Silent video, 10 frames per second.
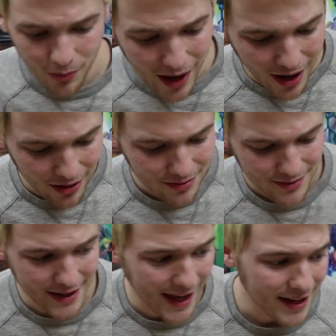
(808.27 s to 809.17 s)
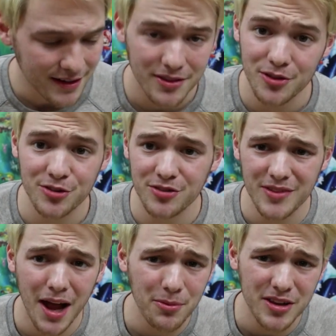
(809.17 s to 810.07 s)
Well, again, there's
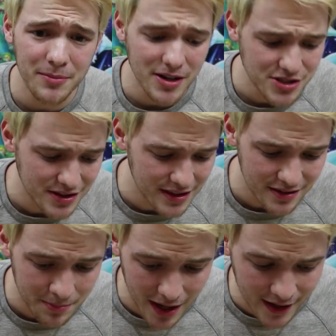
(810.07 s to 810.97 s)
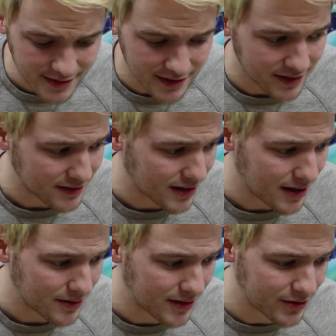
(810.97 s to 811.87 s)
not really much to these unboxings.
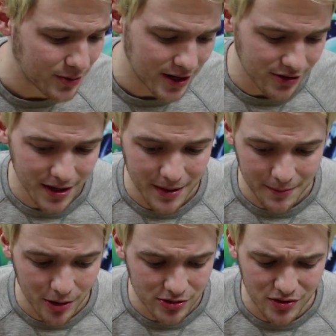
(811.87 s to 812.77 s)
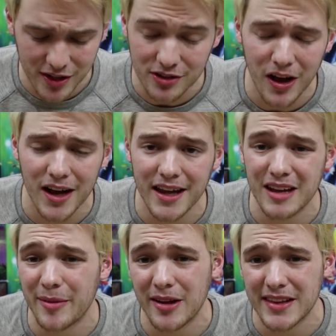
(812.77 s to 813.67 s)
That's why I try to make most of it
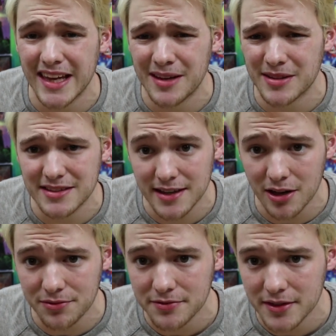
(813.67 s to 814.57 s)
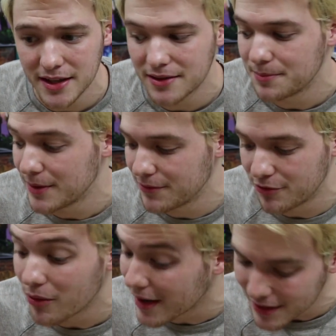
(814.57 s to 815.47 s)
talking about the game itself before I